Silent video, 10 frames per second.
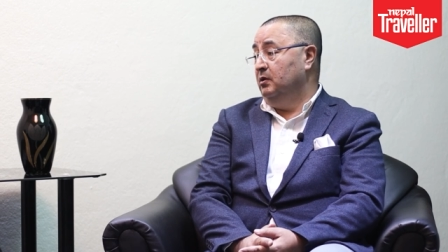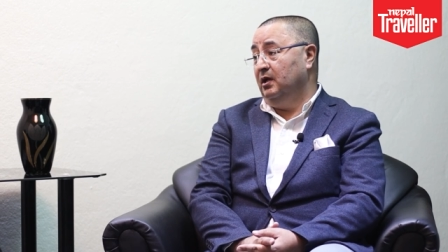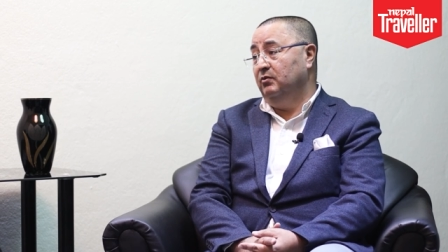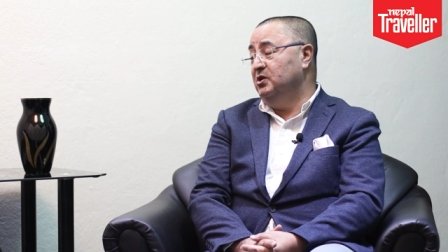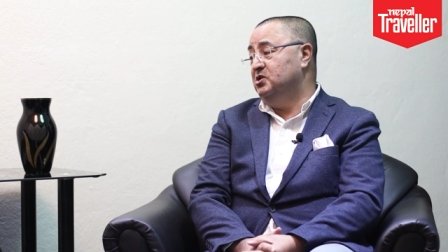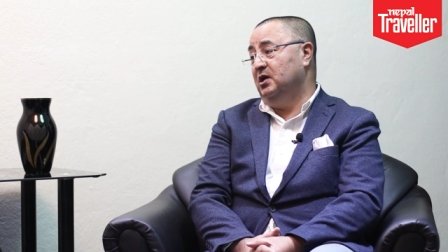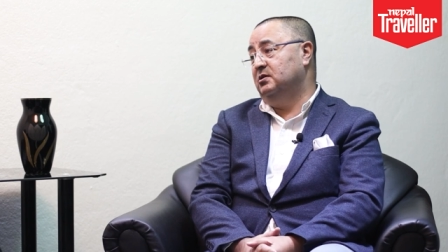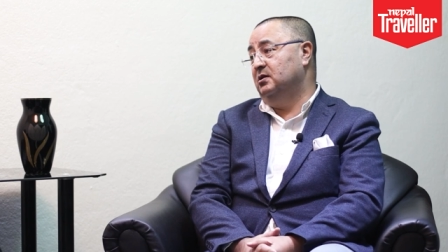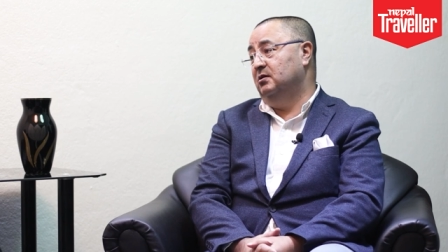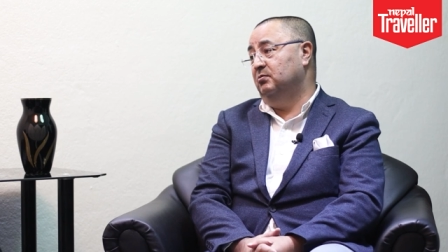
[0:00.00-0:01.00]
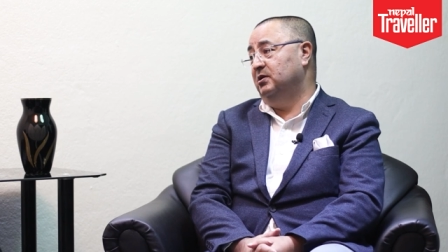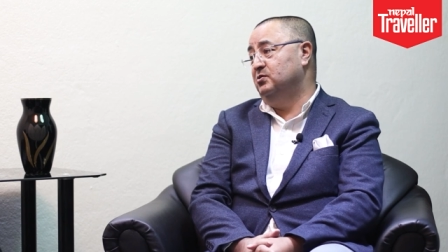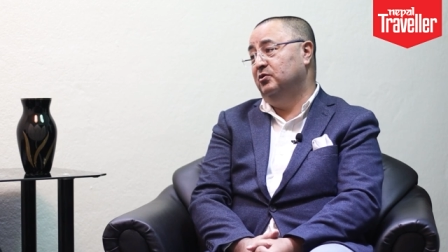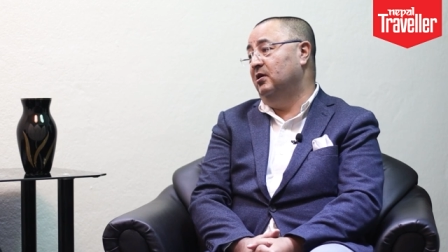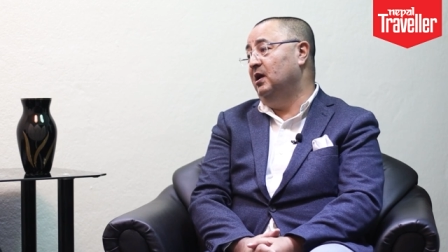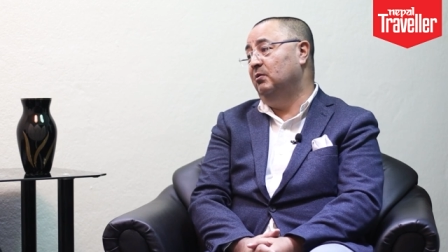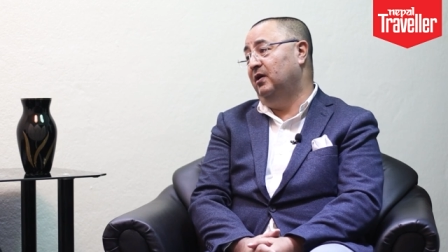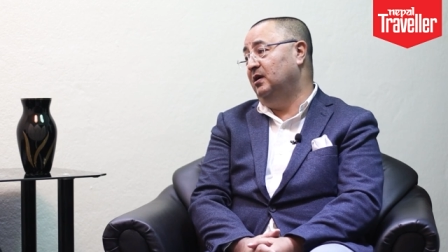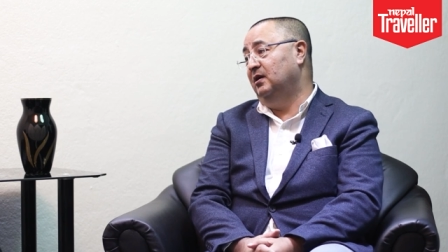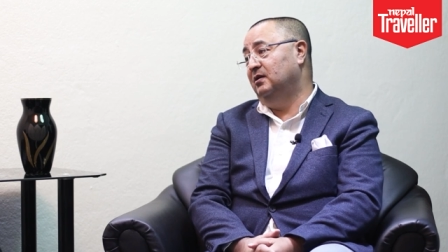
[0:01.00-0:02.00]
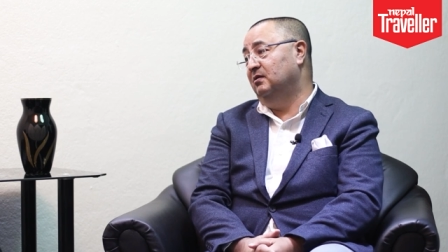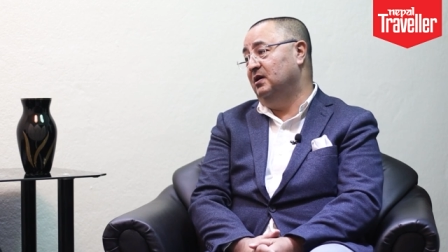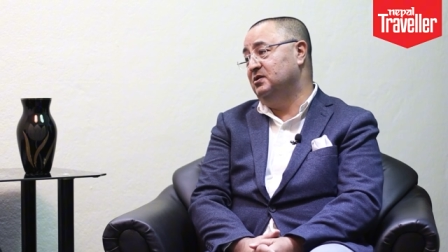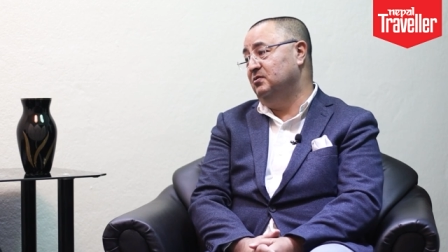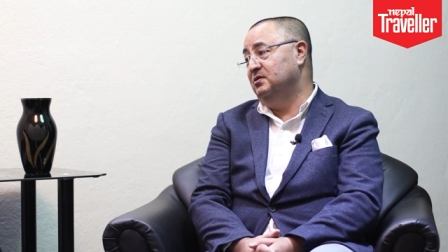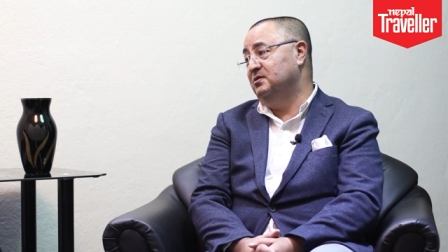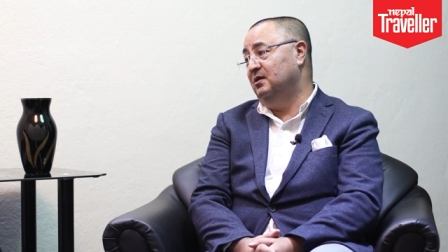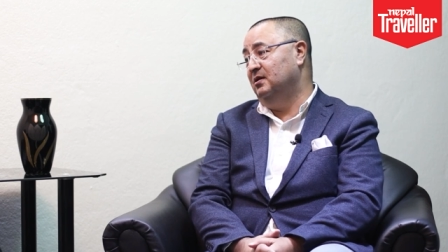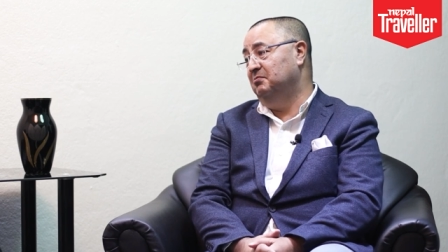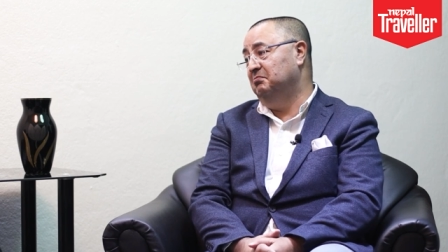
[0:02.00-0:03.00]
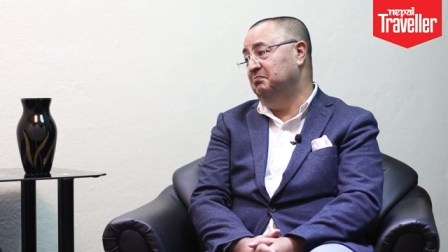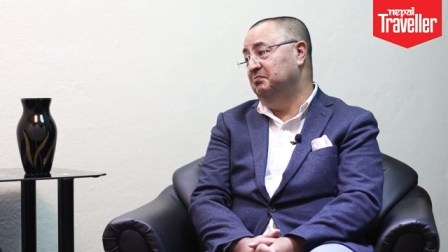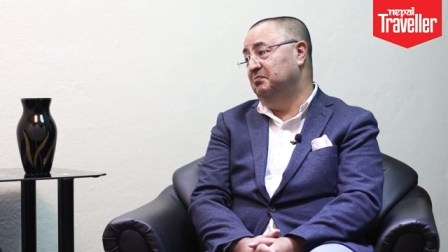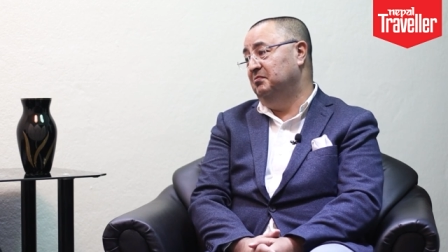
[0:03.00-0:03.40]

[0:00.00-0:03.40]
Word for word: Then we checked because we don't have a fine dining restaurants in,